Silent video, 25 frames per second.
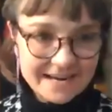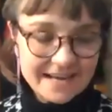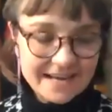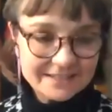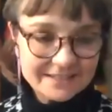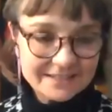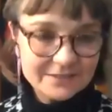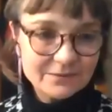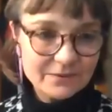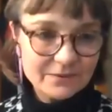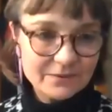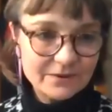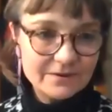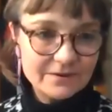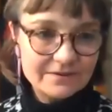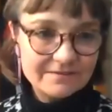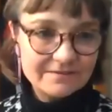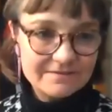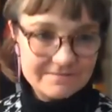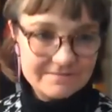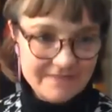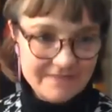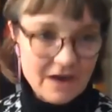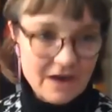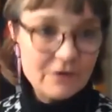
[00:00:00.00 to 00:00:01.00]
has the word
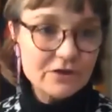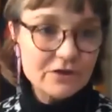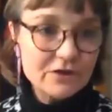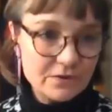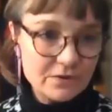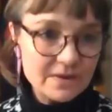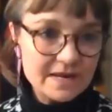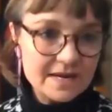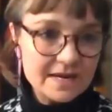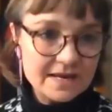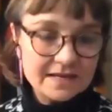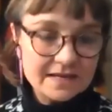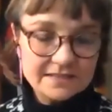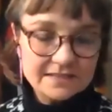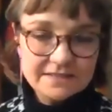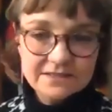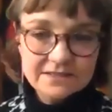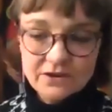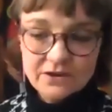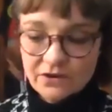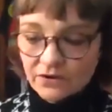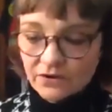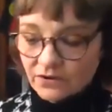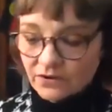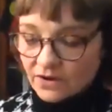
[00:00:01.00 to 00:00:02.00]
value in it,
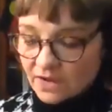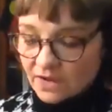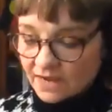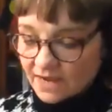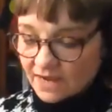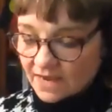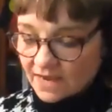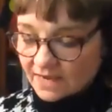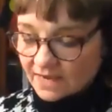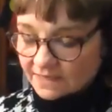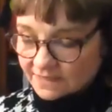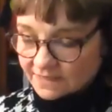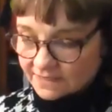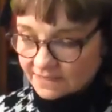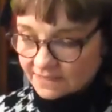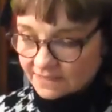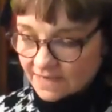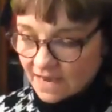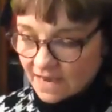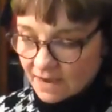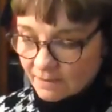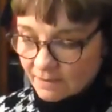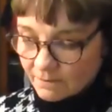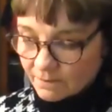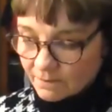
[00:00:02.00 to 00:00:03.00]
so it is
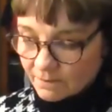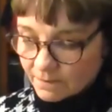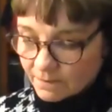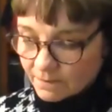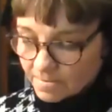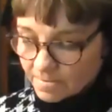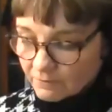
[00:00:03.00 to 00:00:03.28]
um,